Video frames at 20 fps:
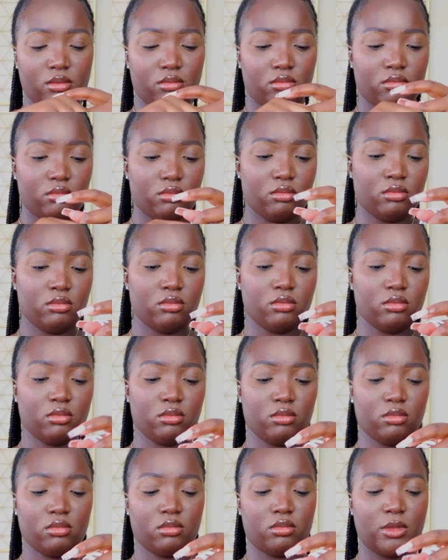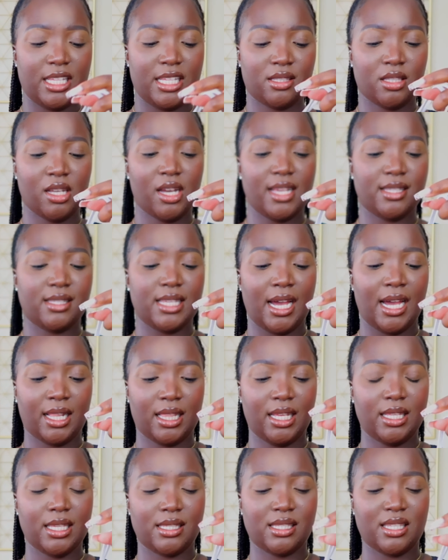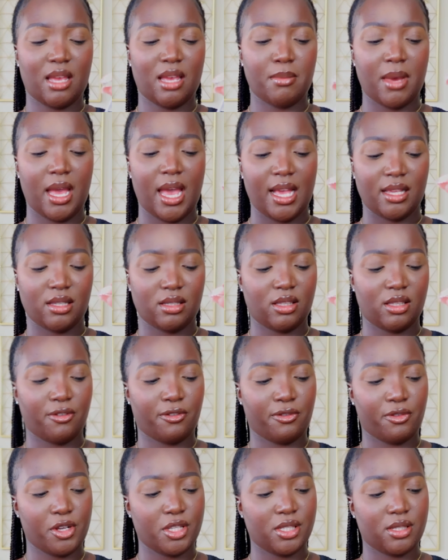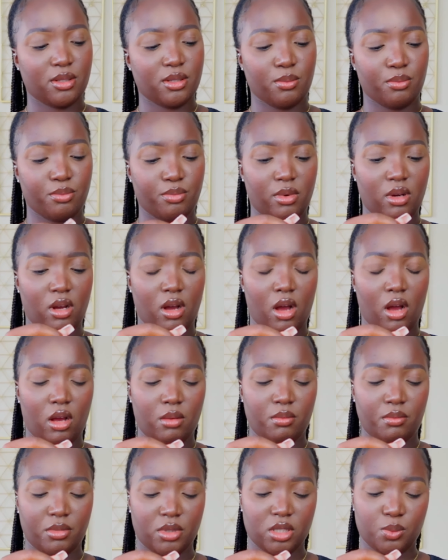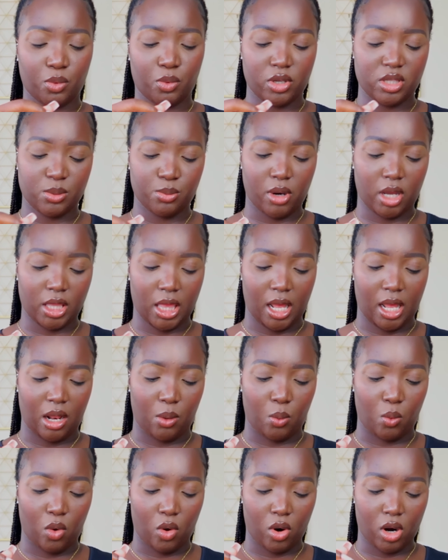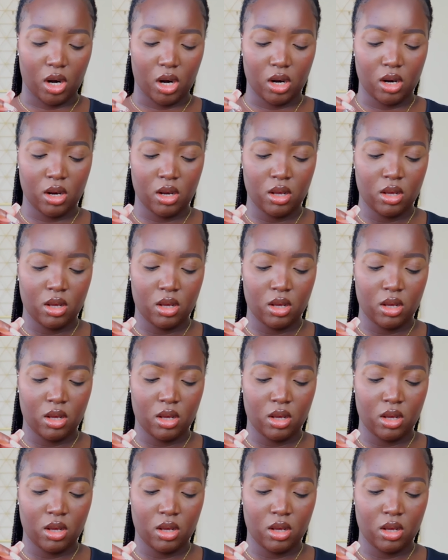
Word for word: Mmm, it's not exactly the same as the first um, sports bra that I wore.